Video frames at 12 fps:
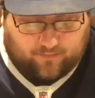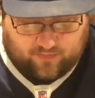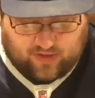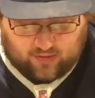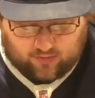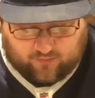
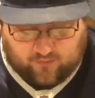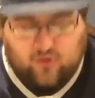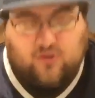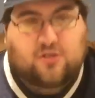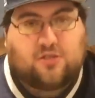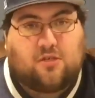They were
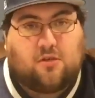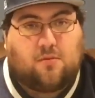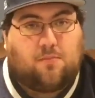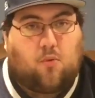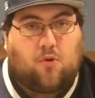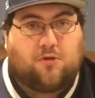first
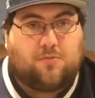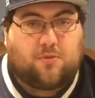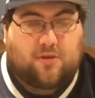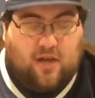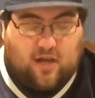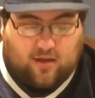points
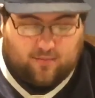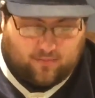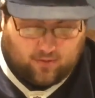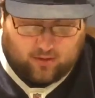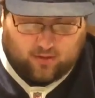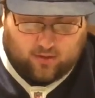per
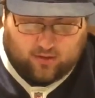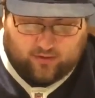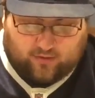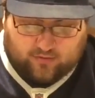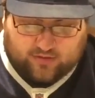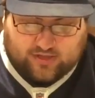game.
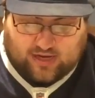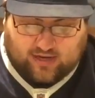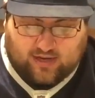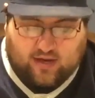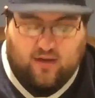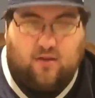They were
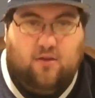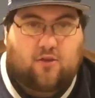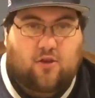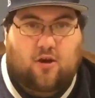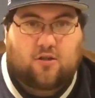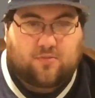second
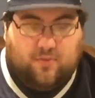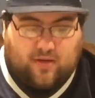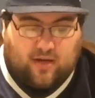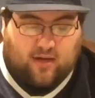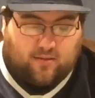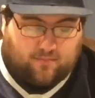yards per
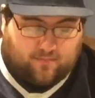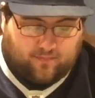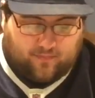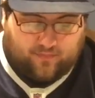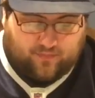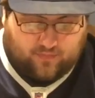game.
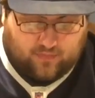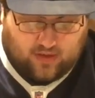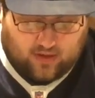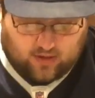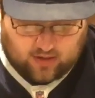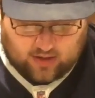
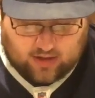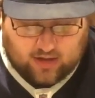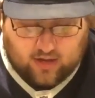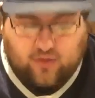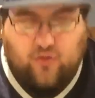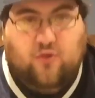
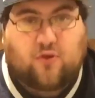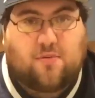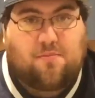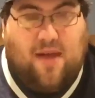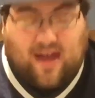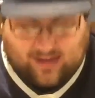Third
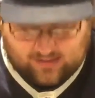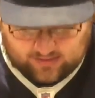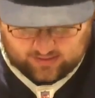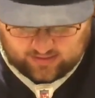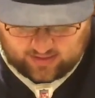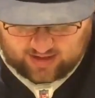in
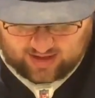passing,